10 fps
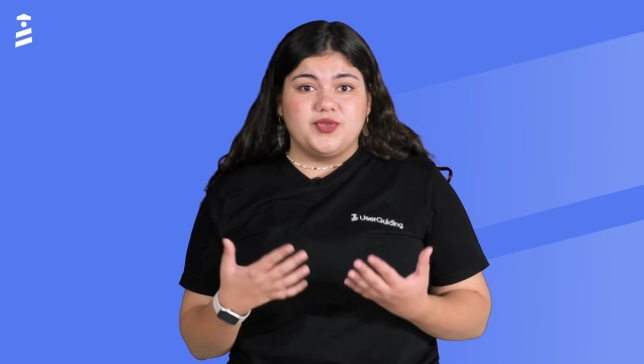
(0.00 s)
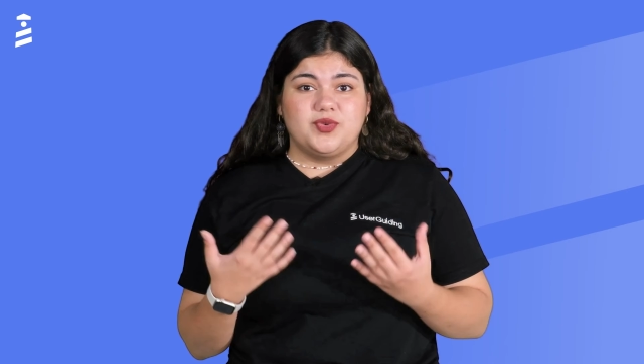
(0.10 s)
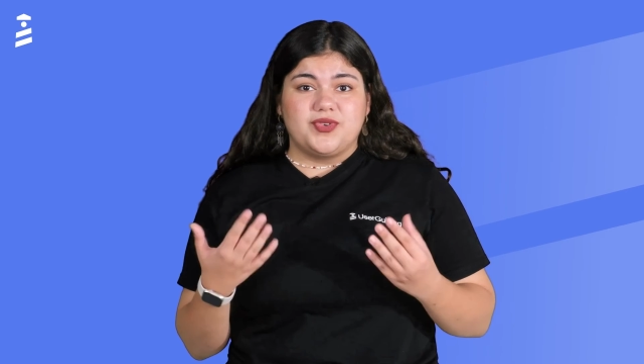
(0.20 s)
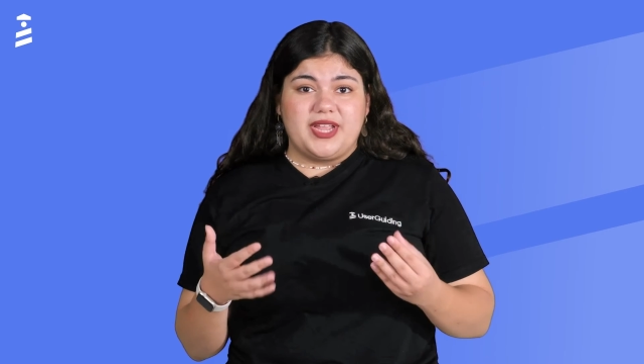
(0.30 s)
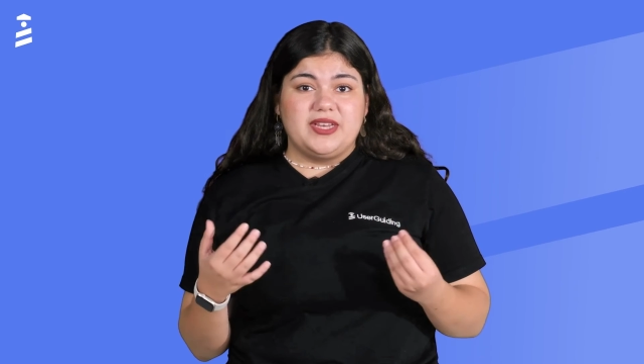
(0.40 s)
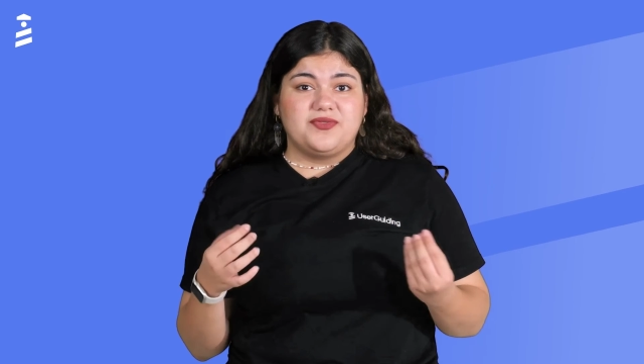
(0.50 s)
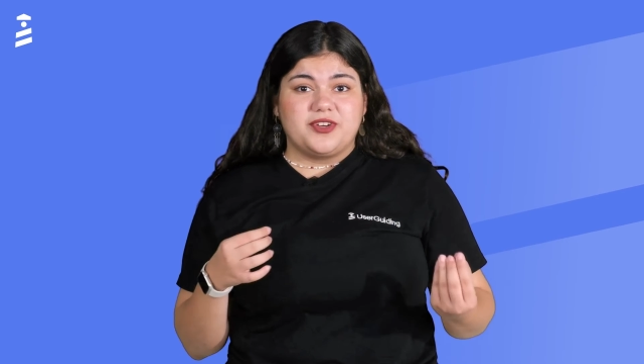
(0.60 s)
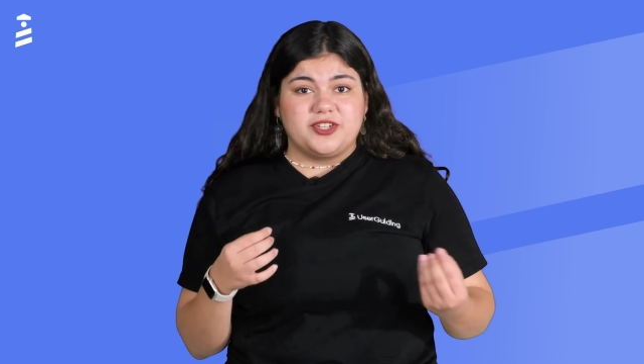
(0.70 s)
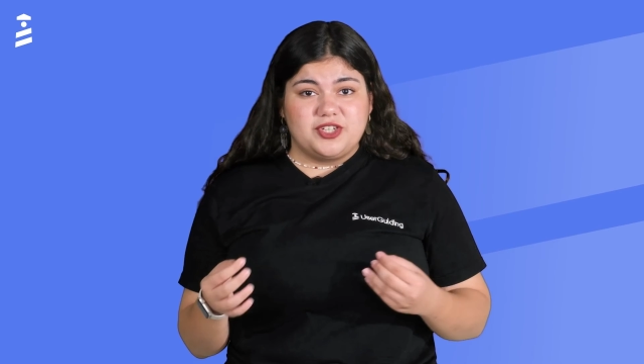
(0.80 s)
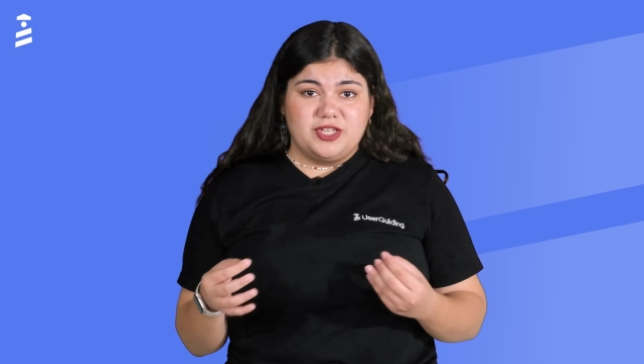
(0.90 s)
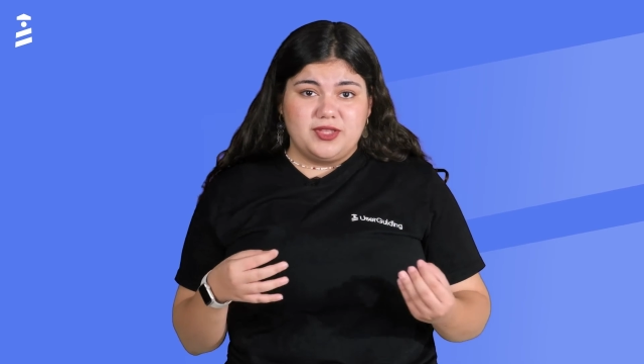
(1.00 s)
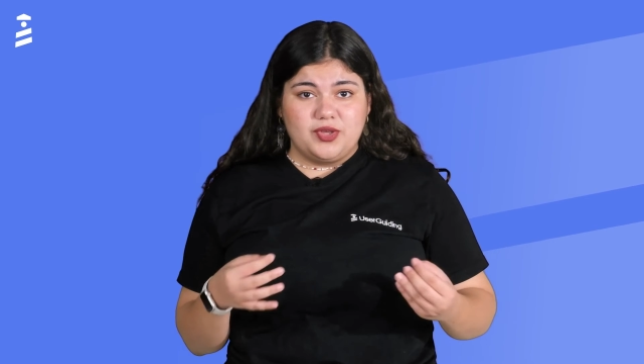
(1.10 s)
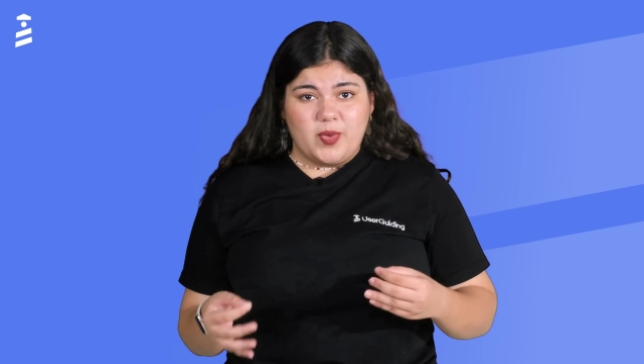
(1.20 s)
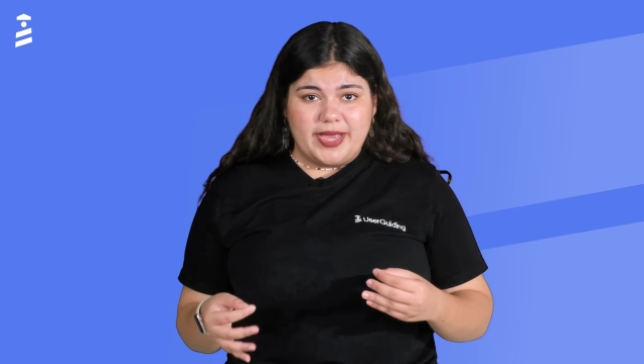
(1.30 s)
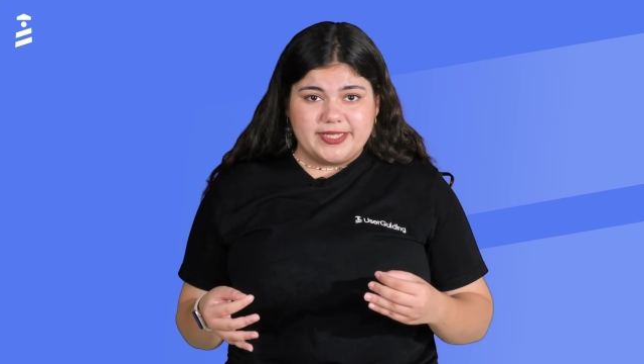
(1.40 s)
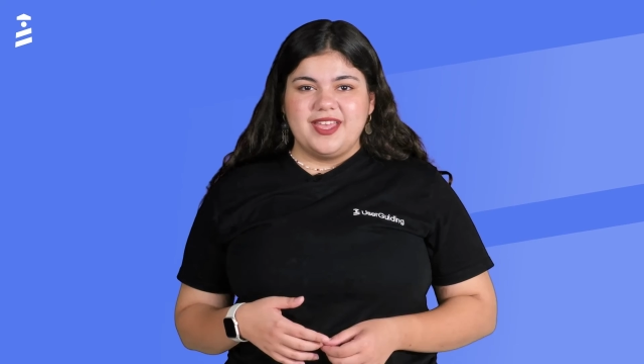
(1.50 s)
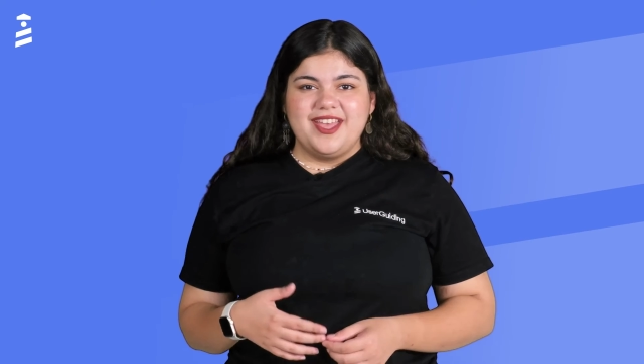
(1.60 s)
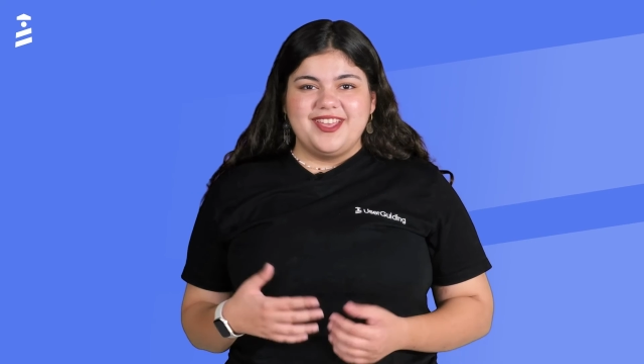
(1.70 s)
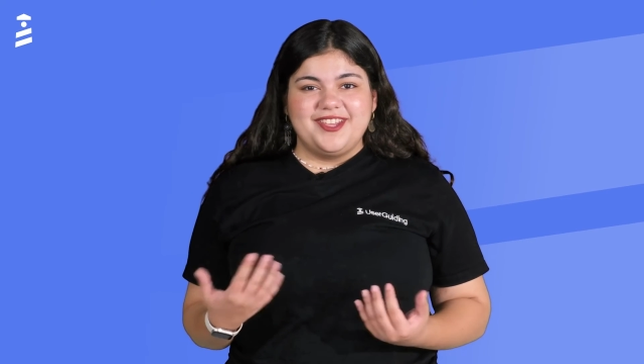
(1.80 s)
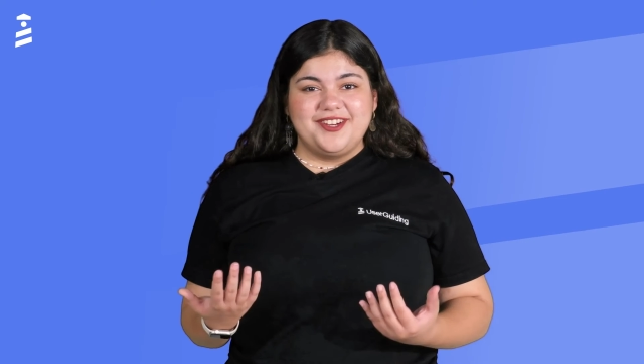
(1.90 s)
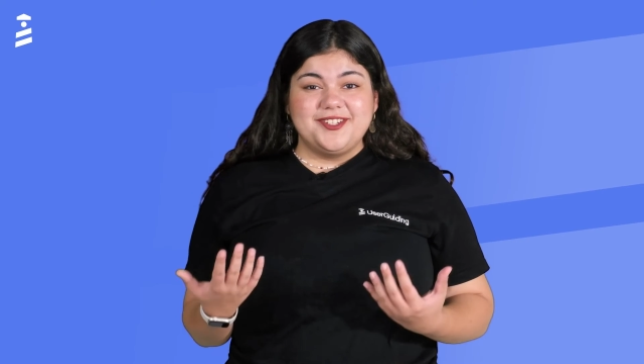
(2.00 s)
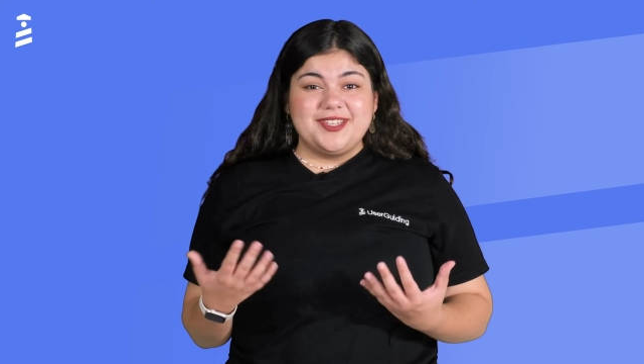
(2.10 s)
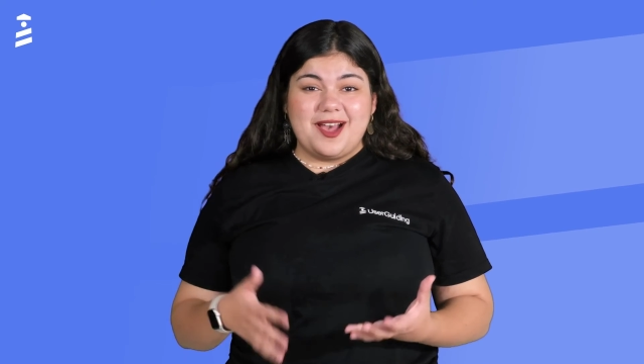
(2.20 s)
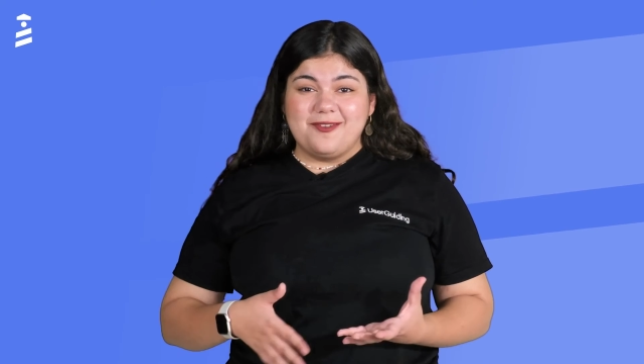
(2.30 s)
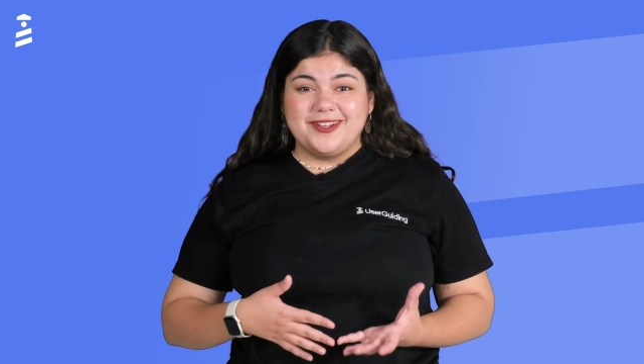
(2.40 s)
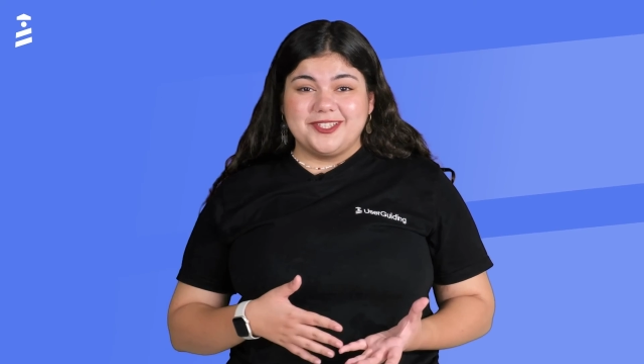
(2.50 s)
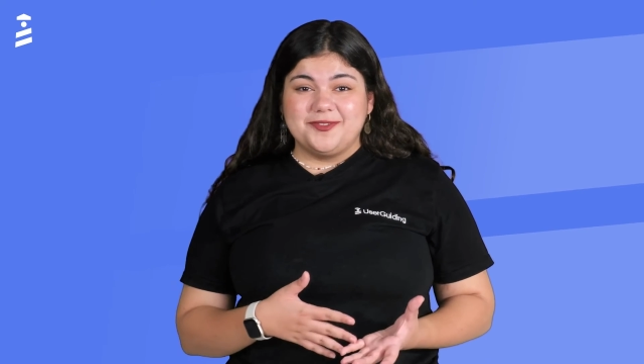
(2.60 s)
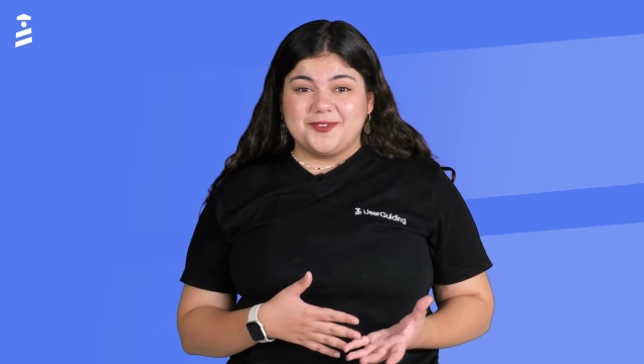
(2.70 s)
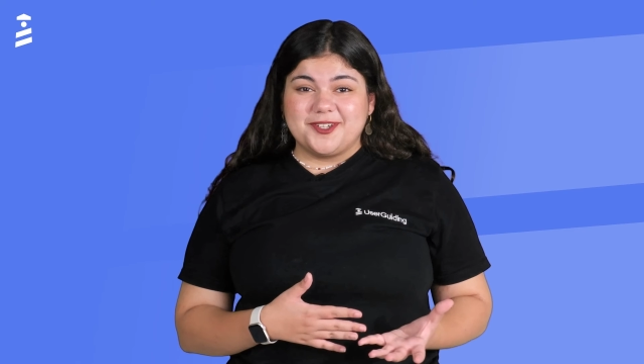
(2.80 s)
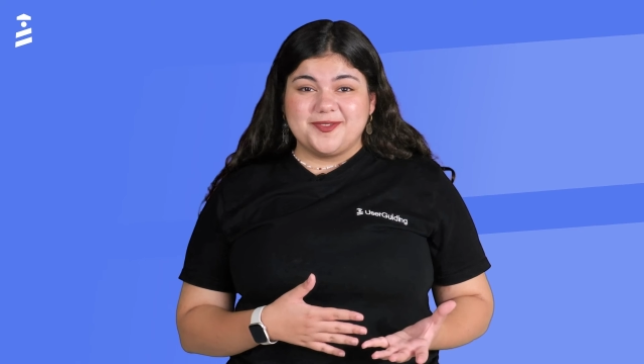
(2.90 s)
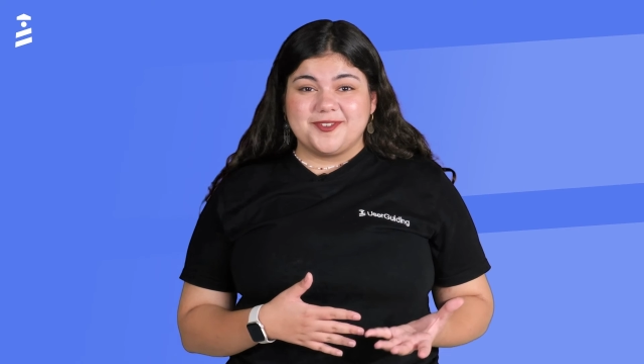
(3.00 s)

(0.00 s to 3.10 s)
to create friction in the UX. Here's how well it works for